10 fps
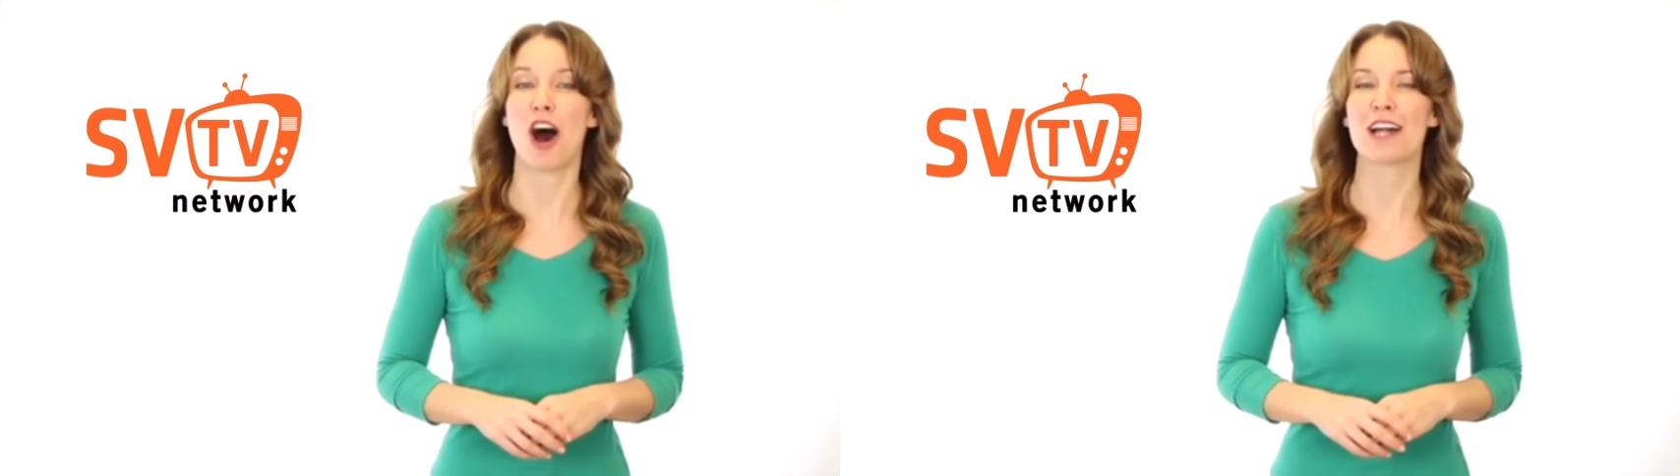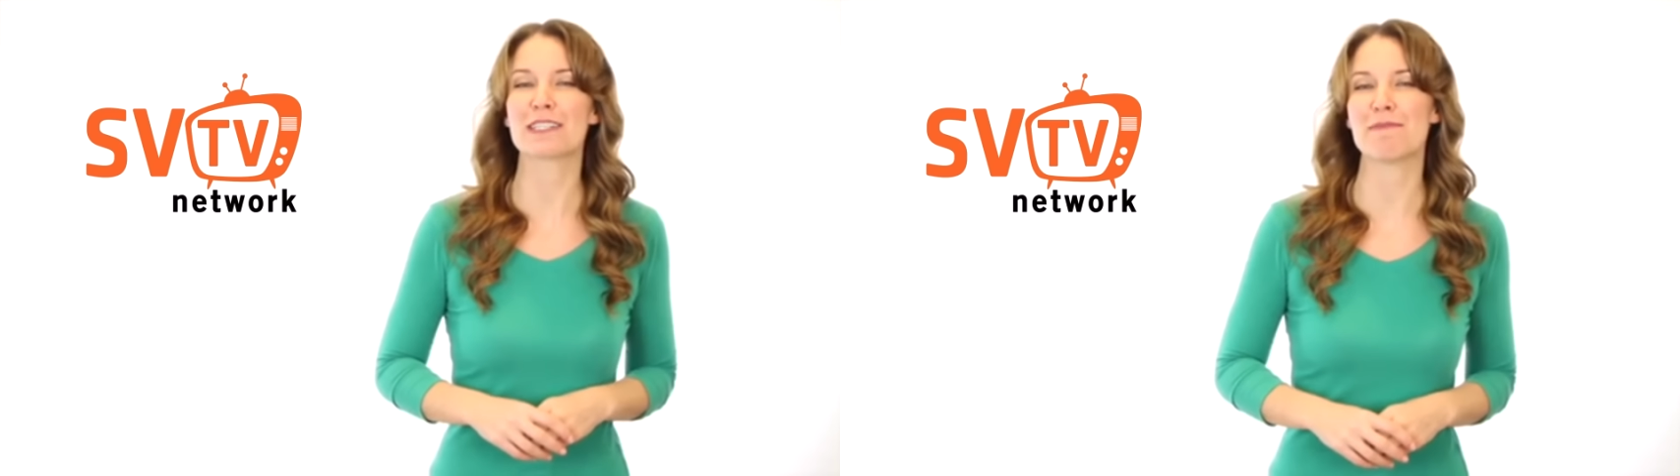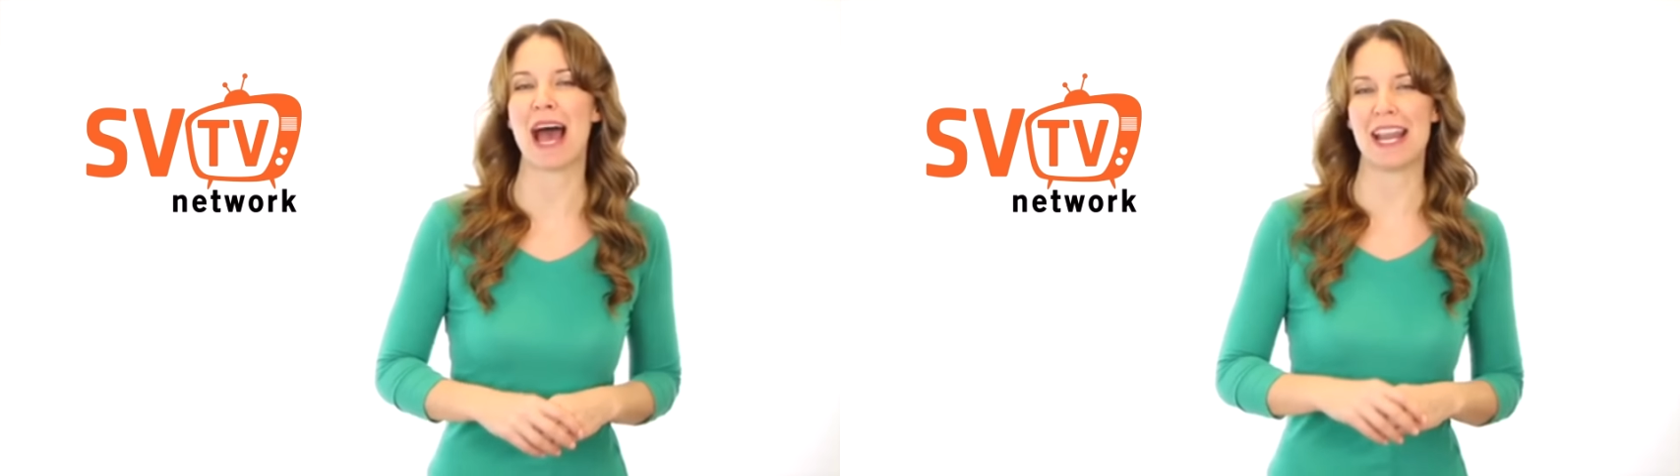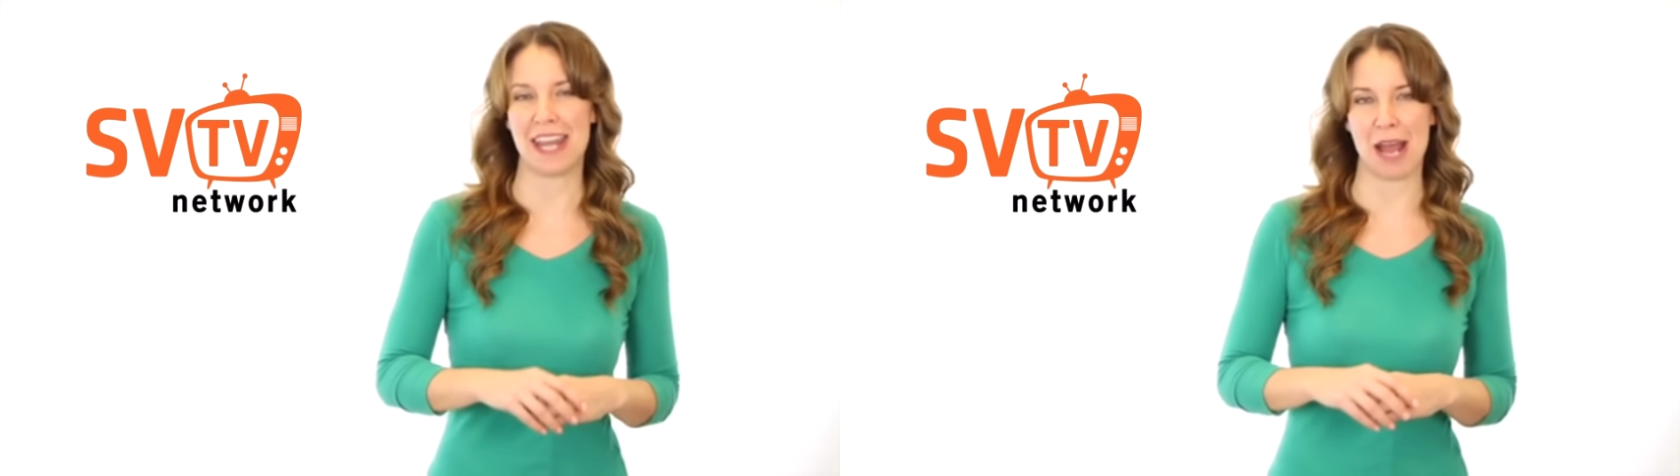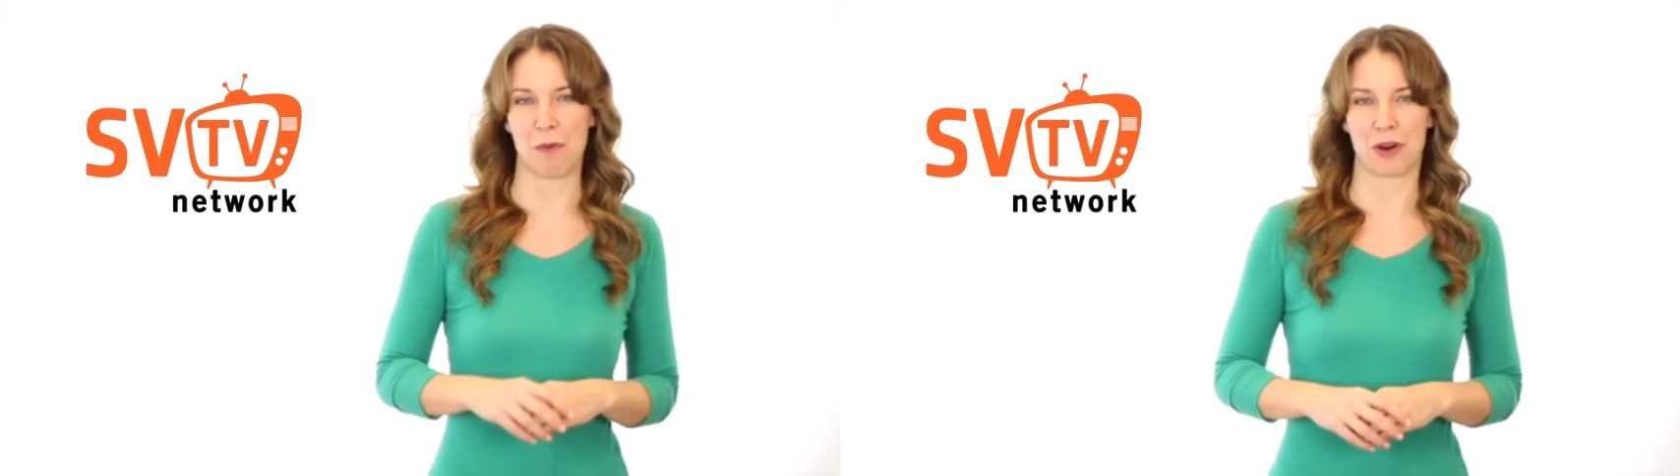
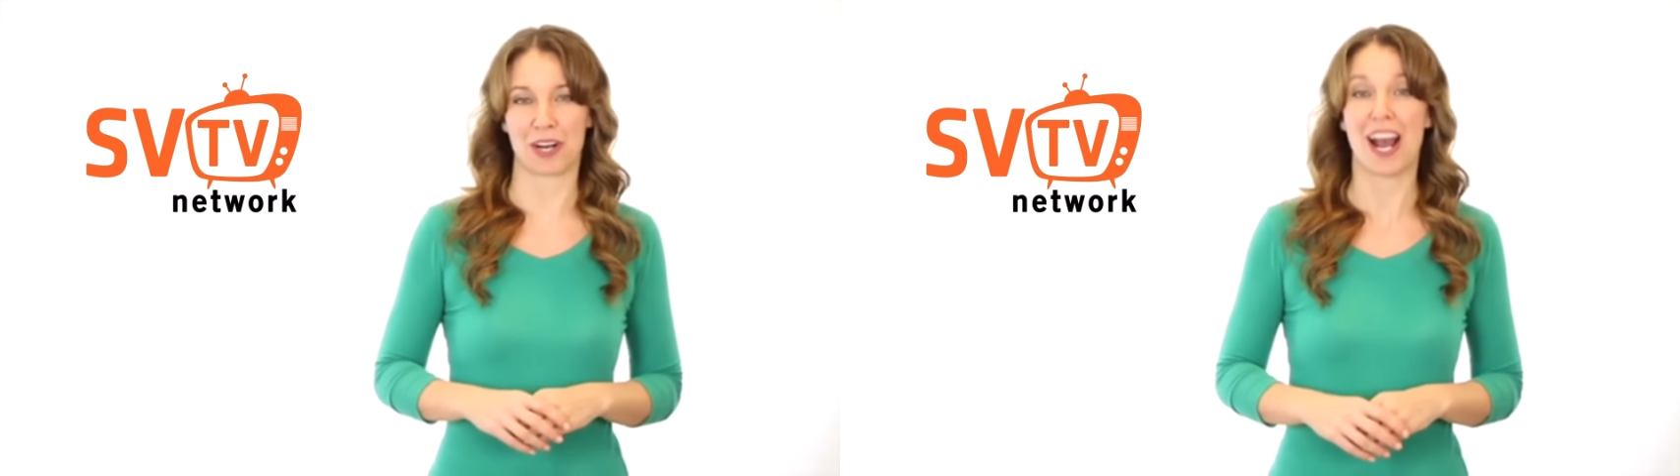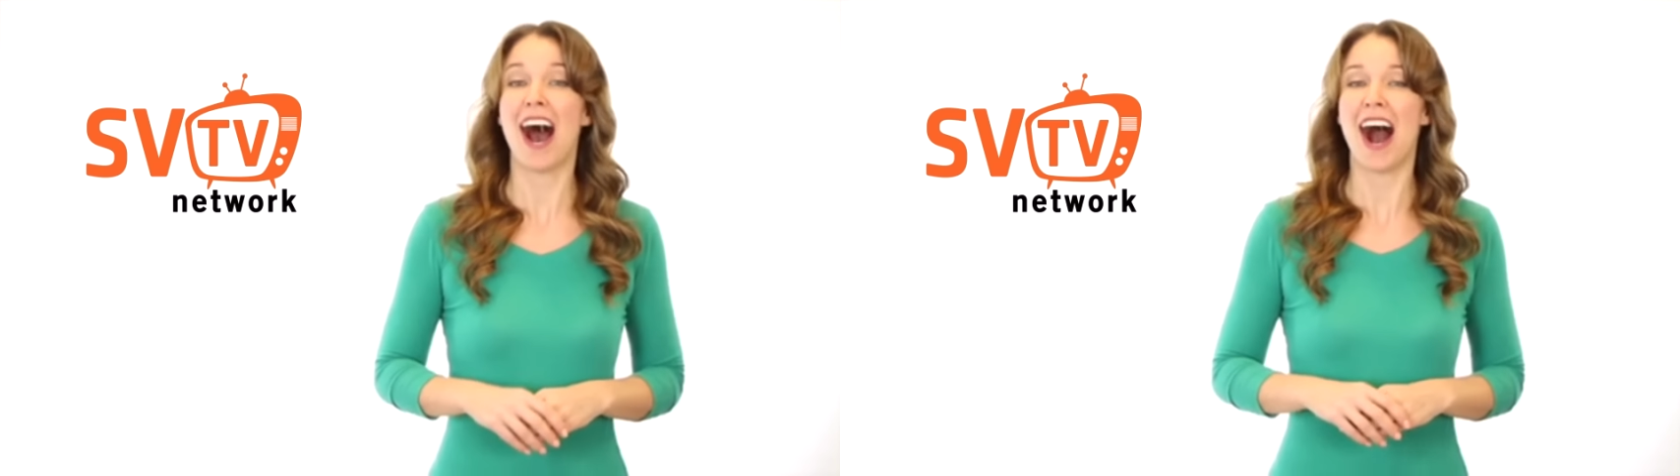on-demand network